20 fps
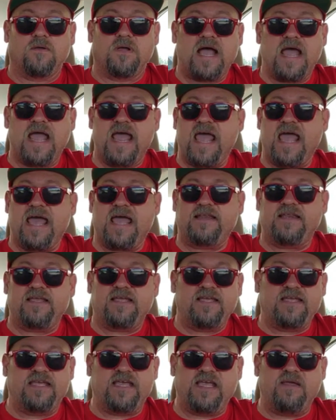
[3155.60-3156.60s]
I had
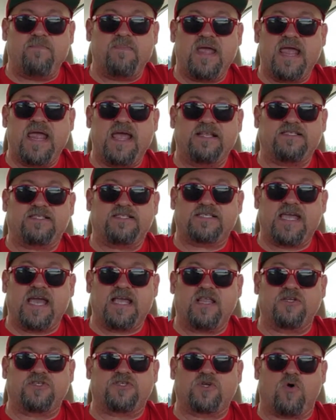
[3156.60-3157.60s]
He-Man,
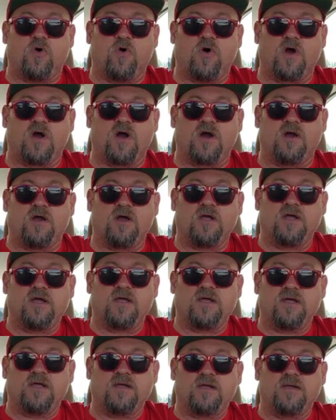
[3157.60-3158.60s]
Skeletor,
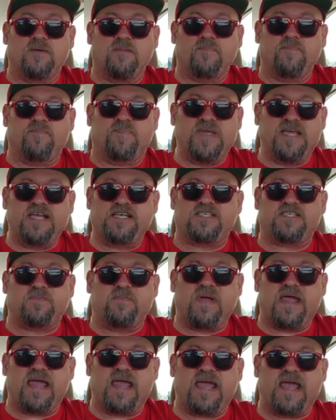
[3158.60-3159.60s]

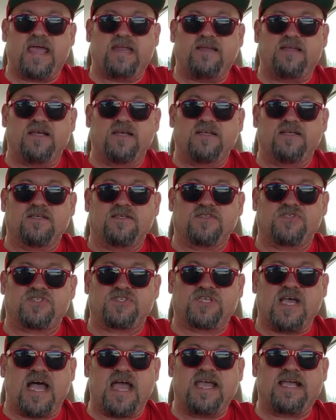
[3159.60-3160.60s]
Beastman,
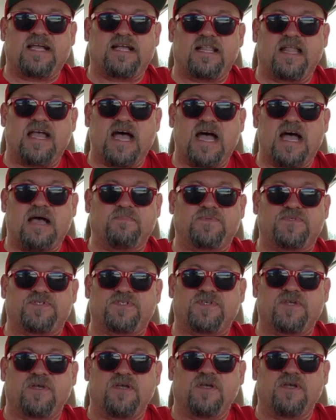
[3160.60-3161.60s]

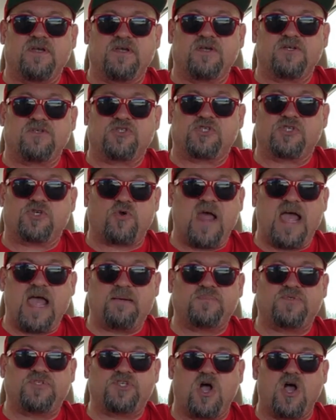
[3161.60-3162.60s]
Cyclops,
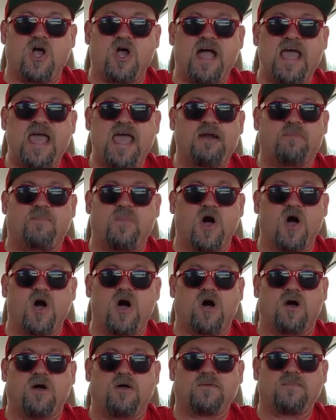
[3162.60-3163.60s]
Trapjaw. I had them
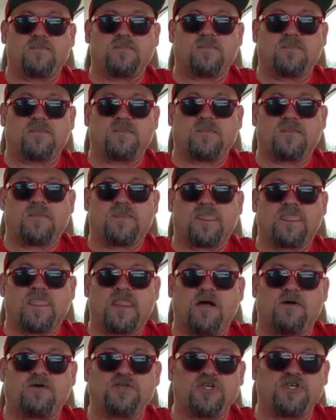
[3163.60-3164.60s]
all.
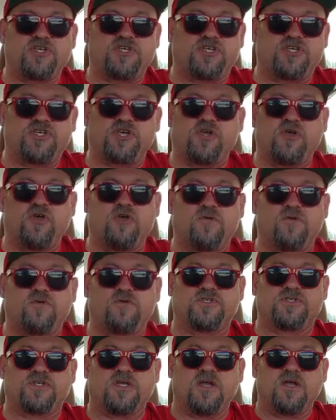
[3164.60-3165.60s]
I was a
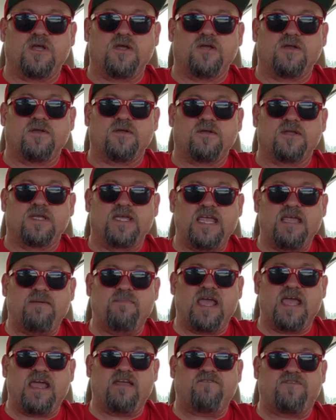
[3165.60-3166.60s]
huge
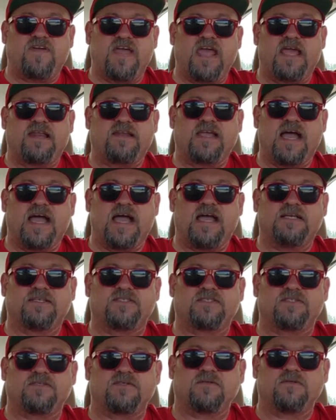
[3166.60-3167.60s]
He-Man fan,
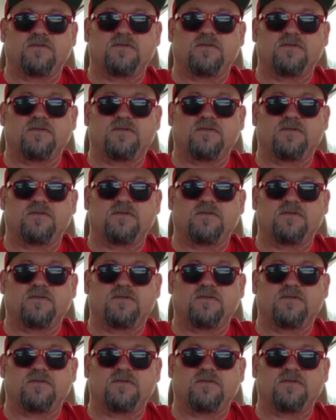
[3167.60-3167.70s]
guys.